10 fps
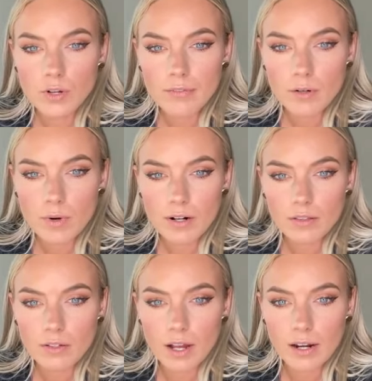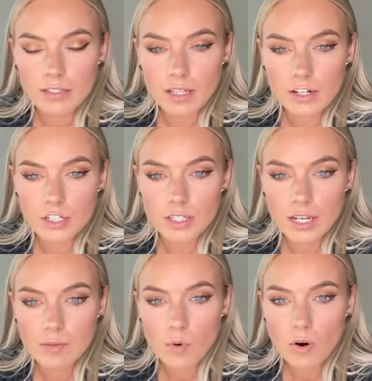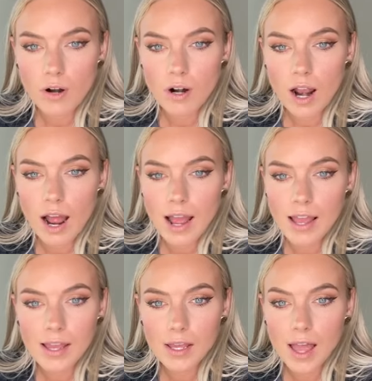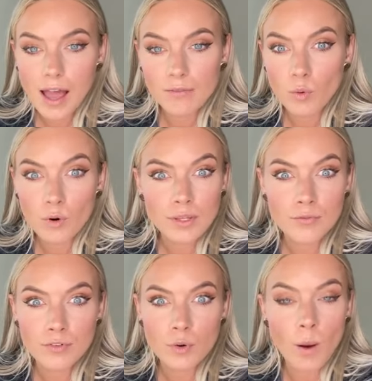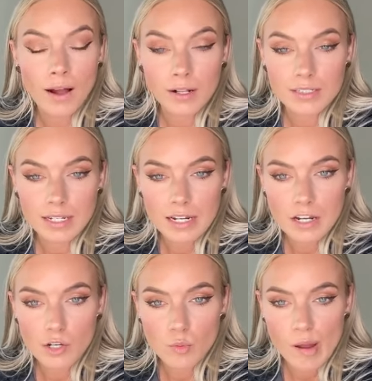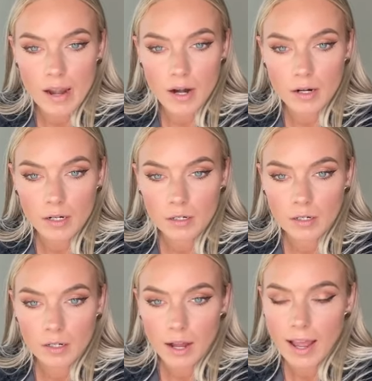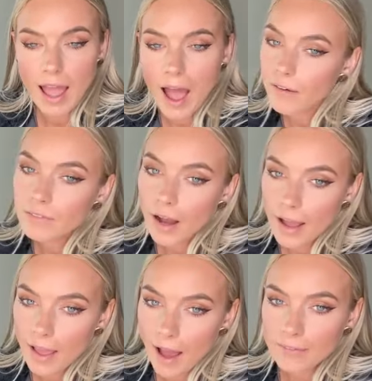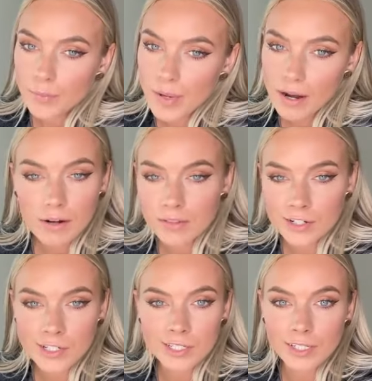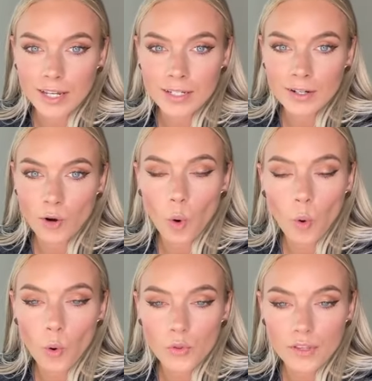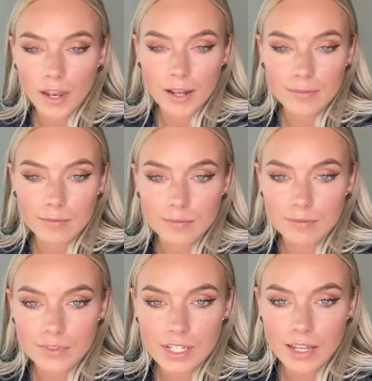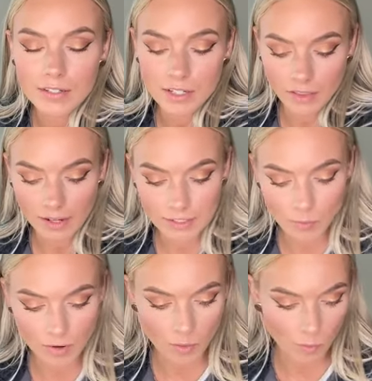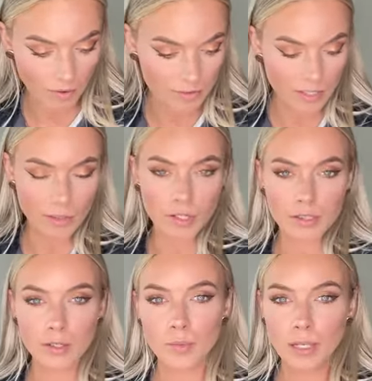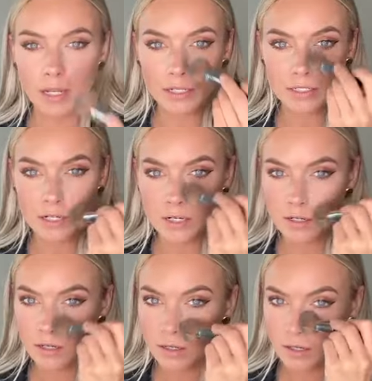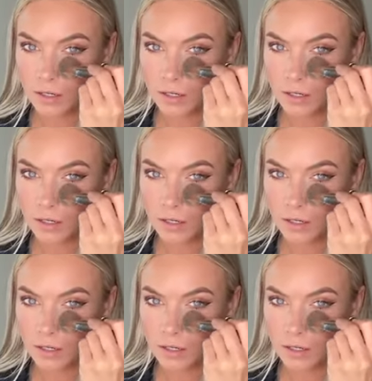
Do you ever wear little goddess lashes anymore? I haven't worn them for a while because I need a new pair. I have a pair. They're just like old and I tend to like to wear the ones that look a little bit nicer.